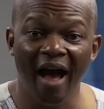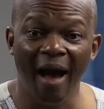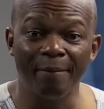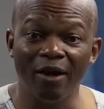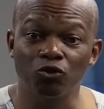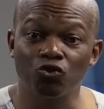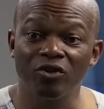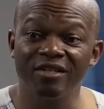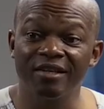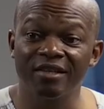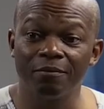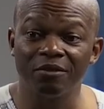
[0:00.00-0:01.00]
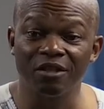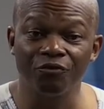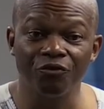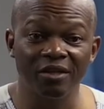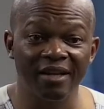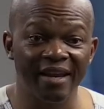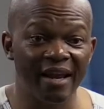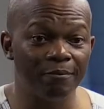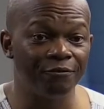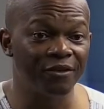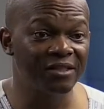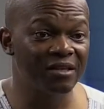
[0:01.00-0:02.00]
I'm now treating them differently and I'm
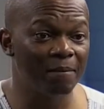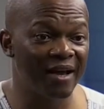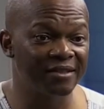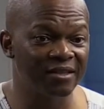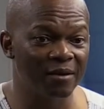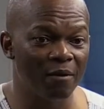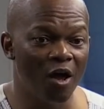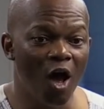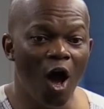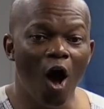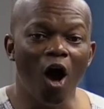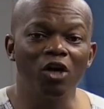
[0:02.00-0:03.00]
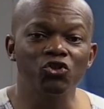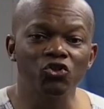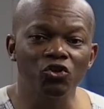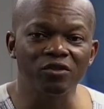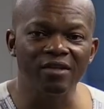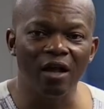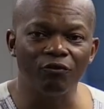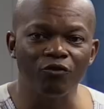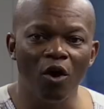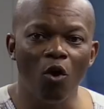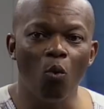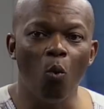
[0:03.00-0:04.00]
victimizing them. Ask yourself,
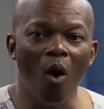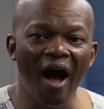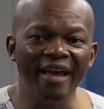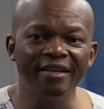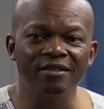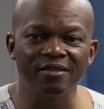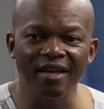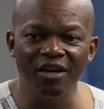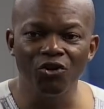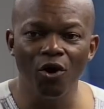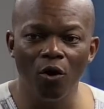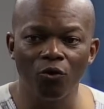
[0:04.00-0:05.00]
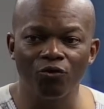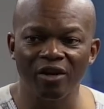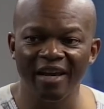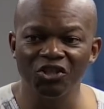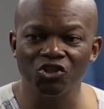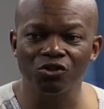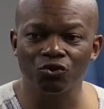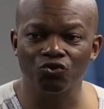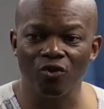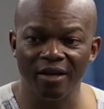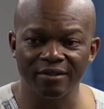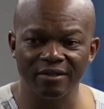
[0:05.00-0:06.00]
why is there no relational
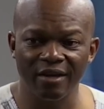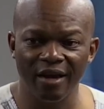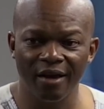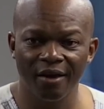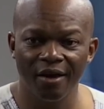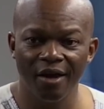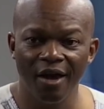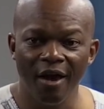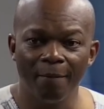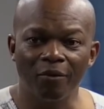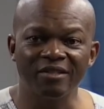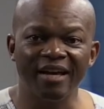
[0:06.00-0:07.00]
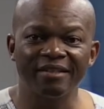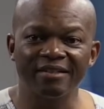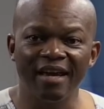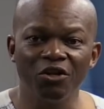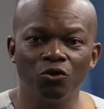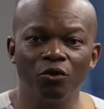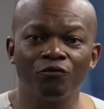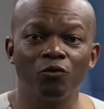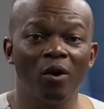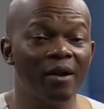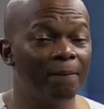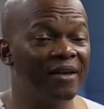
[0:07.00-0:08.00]
trust here? Because I can tell you, if you
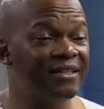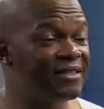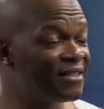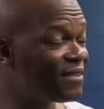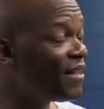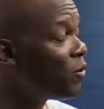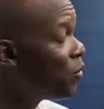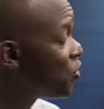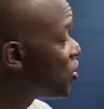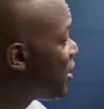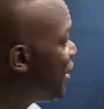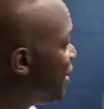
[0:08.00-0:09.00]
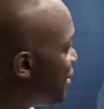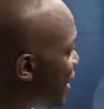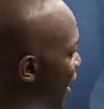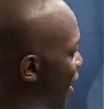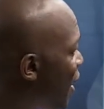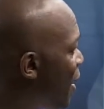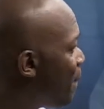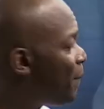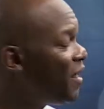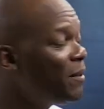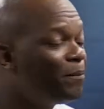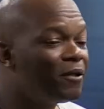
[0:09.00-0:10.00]
want to be a distinguished leader,
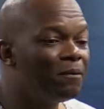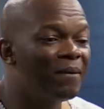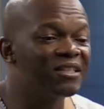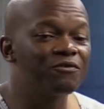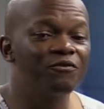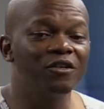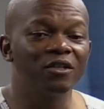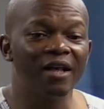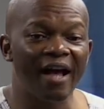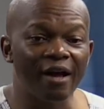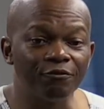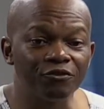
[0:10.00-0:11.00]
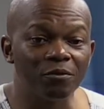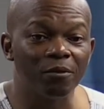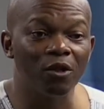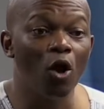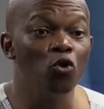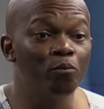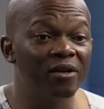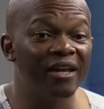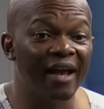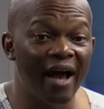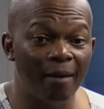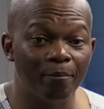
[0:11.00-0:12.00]
people must feel comfortable
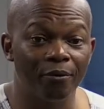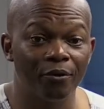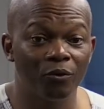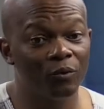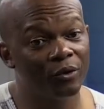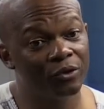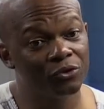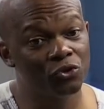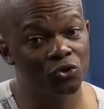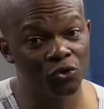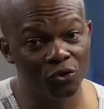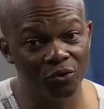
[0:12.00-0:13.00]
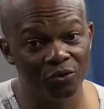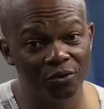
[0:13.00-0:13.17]
opening up to you.